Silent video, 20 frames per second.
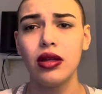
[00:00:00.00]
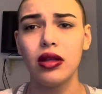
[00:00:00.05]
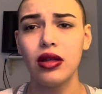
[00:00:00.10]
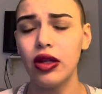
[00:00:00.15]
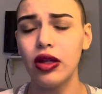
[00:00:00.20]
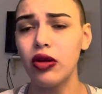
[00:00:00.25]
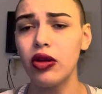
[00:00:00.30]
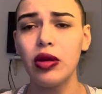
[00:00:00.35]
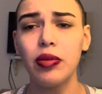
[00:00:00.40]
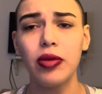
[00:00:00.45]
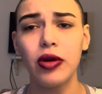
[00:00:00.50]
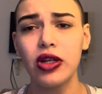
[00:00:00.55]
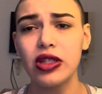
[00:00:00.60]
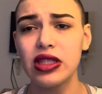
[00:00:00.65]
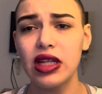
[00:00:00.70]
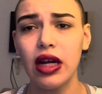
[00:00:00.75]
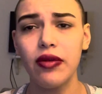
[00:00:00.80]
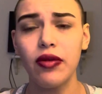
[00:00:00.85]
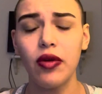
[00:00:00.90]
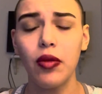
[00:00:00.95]
the only person
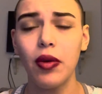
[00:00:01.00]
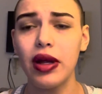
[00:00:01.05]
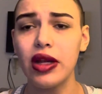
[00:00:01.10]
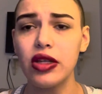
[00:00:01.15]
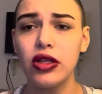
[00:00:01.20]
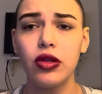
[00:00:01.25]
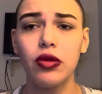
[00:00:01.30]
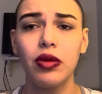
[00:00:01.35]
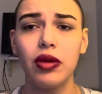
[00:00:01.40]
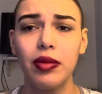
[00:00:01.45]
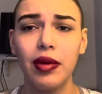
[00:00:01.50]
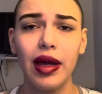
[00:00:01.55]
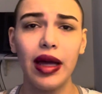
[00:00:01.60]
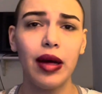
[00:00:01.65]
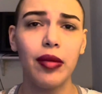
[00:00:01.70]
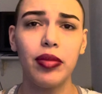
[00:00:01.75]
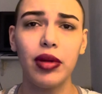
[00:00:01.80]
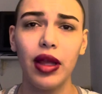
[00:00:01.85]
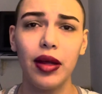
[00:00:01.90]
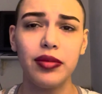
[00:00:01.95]
I ever went to with my
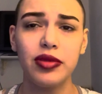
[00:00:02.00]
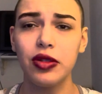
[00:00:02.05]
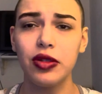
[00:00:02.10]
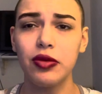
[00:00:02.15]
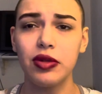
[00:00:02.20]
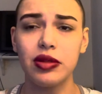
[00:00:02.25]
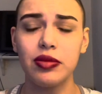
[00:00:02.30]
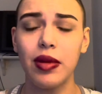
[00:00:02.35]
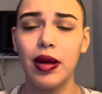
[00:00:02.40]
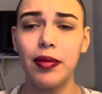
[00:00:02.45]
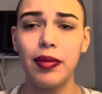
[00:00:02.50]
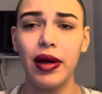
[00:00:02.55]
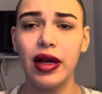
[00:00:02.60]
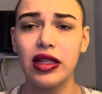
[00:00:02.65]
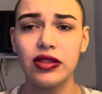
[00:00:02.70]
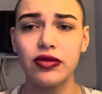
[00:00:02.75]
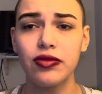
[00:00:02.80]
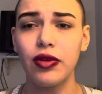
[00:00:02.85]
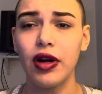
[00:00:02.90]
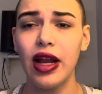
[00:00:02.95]
epilepsy was my
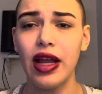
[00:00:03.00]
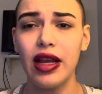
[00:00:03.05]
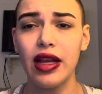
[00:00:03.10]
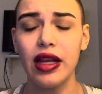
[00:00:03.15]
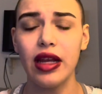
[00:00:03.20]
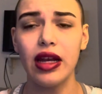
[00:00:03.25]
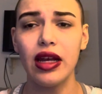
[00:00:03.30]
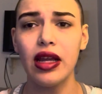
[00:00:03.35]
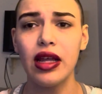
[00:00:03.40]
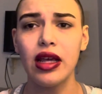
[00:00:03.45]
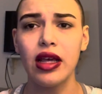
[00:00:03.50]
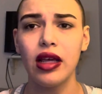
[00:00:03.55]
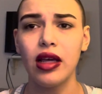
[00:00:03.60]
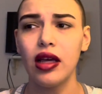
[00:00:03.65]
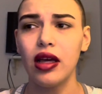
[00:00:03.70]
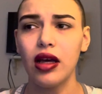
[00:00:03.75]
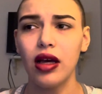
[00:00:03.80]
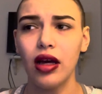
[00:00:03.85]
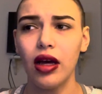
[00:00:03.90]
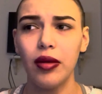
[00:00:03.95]
best friend, and
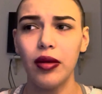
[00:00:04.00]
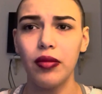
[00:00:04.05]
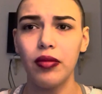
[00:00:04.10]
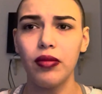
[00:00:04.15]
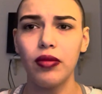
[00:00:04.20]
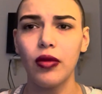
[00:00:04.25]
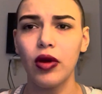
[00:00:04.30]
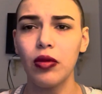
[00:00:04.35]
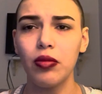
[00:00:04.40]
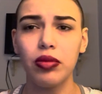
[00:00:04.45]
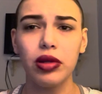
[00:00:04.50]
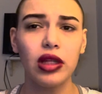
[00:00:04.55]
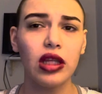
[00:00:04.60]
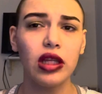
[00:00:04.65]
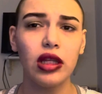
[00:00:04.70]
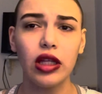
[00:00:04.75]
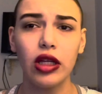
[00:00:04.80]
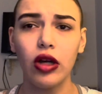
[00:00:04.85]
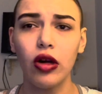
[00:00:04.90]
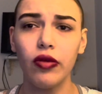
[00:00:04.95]
I
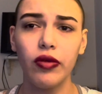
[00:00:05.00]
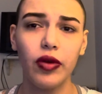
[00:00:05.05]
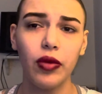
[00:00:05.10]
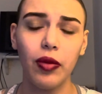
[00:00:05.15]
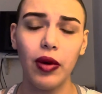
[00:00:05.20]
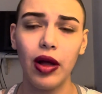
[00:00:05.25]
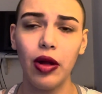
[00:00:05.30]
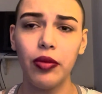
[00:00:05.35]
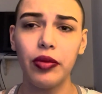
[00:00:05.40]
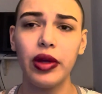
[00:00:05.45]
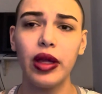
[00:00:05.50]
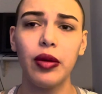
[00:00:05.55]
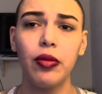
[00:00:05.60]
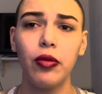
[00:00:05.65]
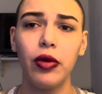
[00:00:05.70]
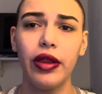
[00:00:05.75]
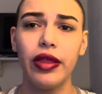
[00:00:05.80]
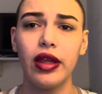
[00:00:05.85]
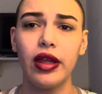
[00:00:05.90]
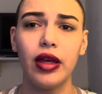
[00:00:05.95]
completely overwhelmed him
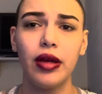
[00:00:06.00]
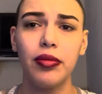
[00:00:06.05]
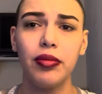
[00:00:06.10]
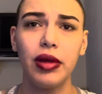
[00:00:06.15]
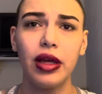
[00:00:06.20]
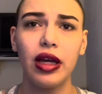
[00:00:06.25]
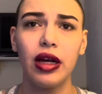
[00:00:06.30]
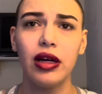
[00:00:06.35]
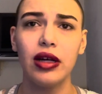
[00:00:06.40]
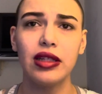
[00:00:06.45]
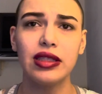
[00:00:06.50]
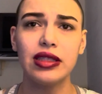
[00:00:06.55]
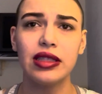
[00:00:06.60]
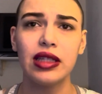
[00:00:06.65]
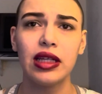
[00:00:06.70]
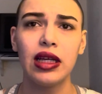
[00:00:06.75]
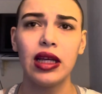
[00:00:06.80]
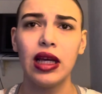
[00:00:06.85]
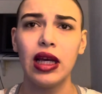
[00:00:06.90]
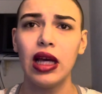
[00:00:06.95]
with it, because
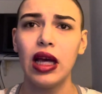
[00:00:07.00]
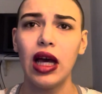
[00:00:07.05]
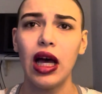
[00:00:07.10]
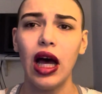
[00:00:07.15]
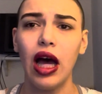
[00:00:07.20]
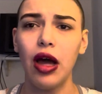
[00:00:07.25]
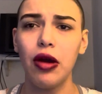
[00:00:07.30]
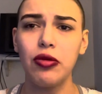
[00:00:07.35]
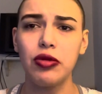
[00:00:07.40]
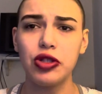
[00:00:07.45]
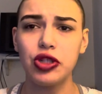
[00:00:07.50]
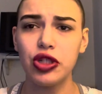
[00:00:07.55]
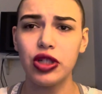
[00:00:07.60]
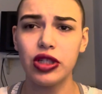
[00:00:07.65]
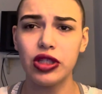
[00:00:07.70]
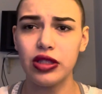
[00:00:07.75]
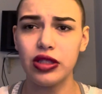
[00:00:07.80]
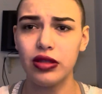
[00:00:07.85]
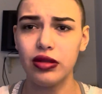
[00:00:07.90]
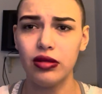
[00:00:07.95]
I was
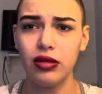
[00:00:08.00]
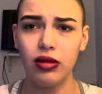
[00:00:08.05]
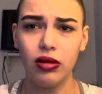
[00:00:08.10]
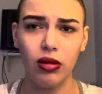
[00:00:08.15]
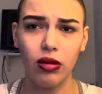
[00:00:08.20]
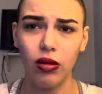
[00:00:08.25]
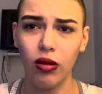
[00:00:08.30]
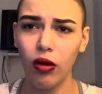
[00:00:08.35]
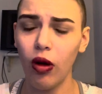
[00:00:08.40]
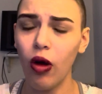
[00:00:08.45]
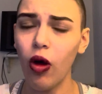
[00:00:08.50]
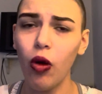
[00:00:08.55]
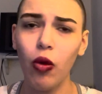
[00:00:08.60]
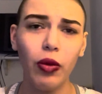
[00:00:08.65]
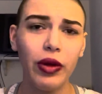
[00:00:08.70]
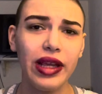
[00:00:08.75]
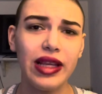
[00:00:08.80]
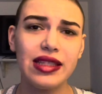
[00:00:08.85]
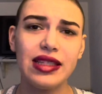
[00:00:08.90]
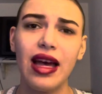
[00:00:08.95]
just
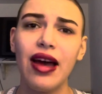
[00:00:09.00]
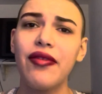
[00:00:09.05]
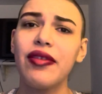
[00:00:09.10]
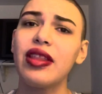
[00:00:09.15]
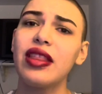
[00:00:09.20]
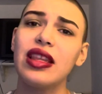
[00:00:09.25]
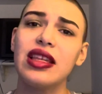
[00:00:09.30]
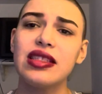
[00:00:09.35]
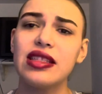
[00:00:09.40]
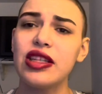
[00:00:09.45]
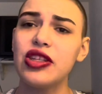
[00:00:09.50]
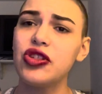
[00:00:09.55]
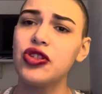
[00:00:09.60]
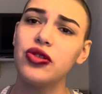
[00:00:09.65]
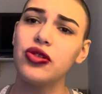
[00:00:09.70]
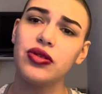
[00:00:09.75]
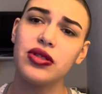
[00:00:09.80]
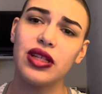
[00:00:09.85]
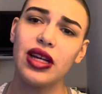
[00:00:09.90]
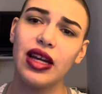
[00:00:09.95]
always having these
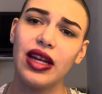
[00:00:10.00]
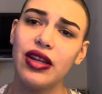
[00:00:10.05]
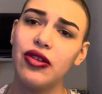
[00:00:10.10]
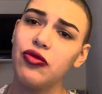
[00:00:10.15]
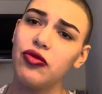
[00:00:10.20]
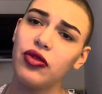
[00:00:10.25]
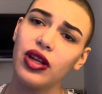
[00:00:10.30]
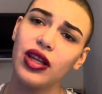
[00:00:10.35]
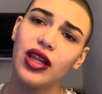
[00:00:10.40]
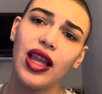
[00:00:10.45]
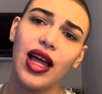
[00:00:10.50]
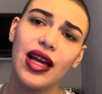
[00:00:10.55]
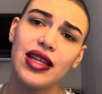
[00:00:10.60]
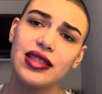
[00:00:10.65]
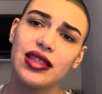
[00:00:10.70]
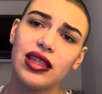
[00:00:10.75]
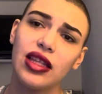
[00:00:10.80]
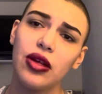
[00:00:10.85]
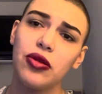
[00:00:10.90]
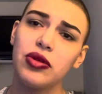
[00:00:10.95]
issues and I didn't realize
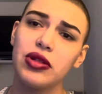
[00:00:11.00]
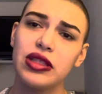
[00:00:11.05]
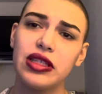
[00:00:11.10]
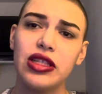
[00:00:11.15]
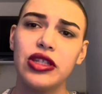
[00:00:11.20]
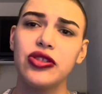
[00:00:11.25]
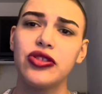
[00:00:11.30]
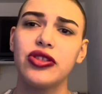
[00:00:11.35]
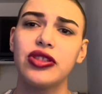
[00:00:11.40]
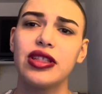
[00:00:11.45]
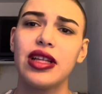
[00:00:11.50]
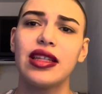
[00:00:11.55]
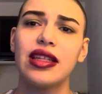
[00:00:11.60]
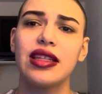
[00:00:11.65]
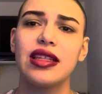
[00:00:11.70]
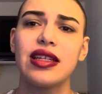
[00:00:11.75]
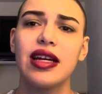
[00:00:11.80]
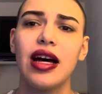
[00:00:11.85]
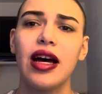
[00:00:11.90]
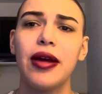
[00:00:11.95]
that they were seizures at the
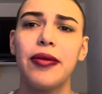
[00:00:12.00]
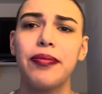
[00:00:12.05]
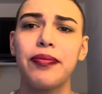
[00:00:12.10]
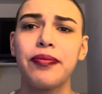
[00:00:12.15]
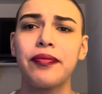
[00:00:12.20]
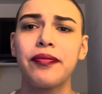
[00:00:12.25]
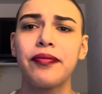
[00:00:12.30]
time.